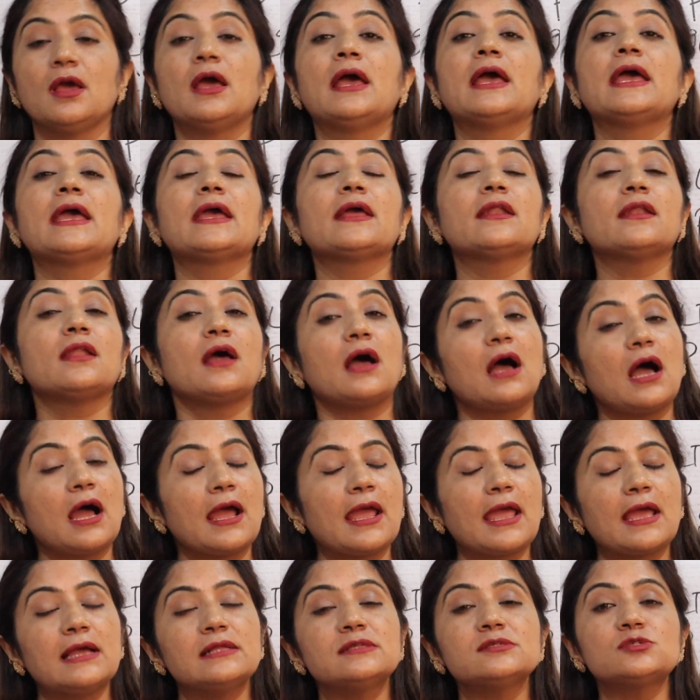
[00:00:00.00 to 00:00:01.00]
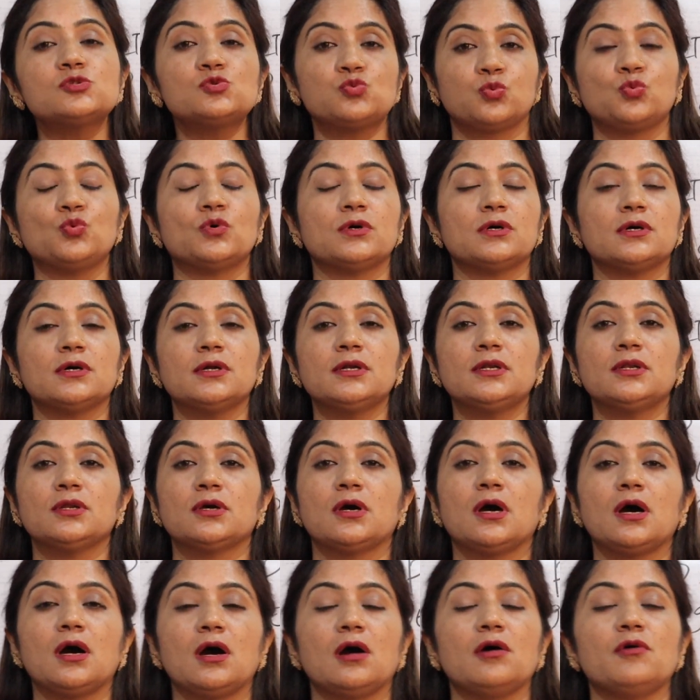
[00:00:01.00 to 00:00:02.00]
In IELTS word,
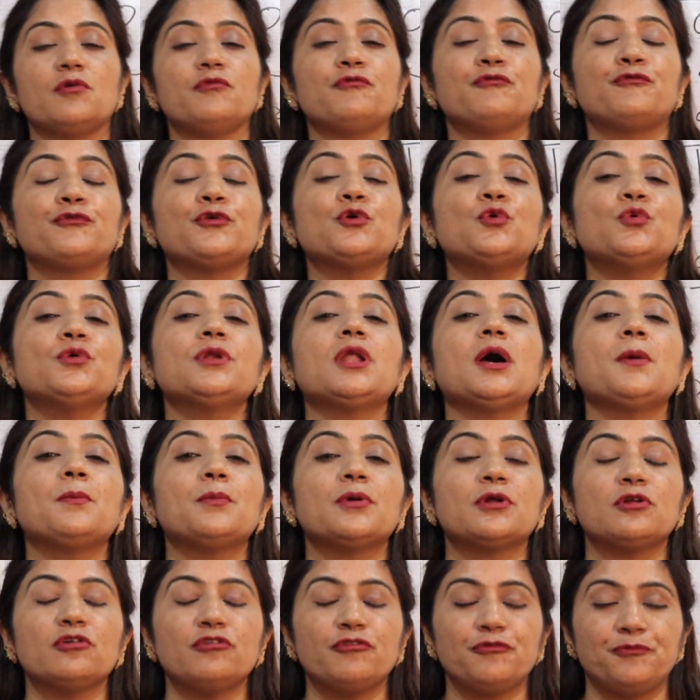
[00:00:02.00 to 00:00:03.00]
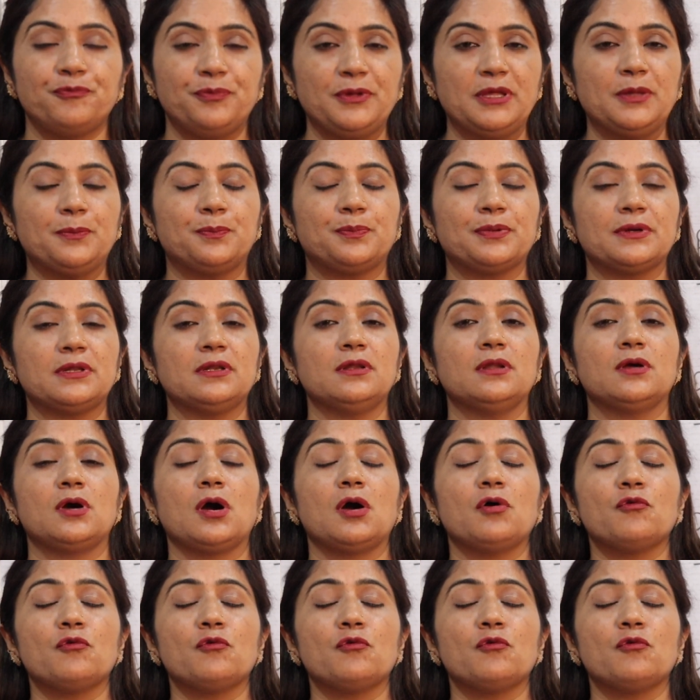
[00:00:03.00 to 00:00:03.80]
a few number of people,